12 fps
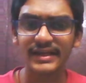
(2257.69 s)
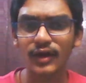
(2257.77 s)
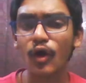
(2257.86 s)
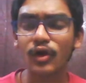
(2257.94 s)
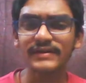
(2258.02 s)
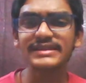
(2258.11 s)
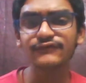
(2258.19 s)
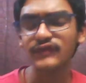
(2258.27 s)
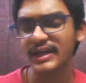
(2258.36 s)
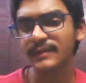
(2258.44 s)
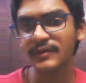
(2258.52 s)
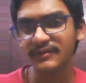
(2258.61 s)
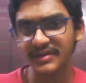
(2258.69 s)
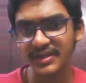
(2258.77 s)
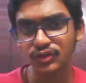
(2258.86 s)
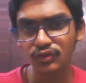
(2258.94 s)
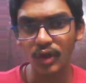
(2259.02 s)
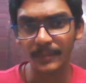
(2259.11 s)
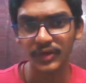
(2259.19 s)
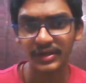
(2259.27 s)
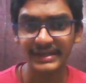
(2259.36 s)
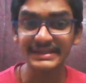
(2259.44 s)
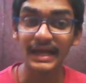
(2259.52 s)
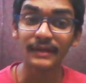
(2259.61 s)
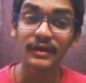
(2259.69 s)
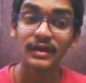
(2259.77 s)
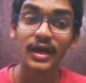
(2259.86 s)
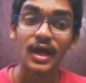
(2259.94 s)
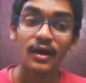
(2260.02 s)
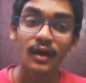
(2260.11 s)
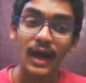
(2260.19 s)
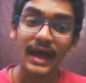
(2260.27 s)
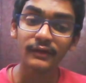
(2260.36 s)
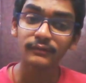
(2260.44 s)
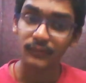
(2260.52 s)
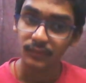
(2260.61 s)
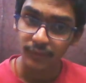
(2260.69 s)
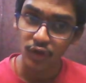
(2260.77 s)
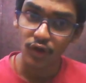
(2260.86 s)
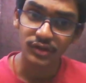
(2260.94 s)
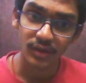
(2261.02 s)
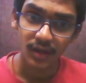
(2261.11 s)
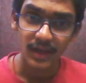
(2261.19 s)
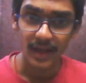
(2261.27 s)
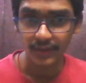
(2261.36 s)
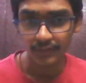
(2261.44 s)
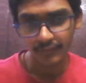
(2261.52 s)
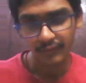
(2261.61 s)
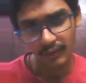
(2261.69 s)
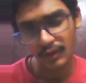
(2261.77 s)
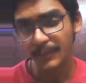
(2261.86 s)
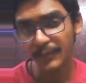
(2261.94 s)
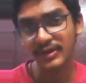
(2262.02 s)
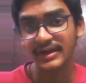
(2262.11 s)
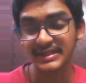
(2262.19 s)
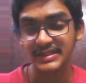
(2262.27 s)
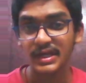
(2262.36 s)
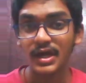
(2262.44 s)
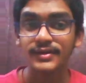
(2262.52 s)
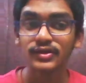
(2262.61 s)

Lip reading: always a fighting between these two communities and because communities.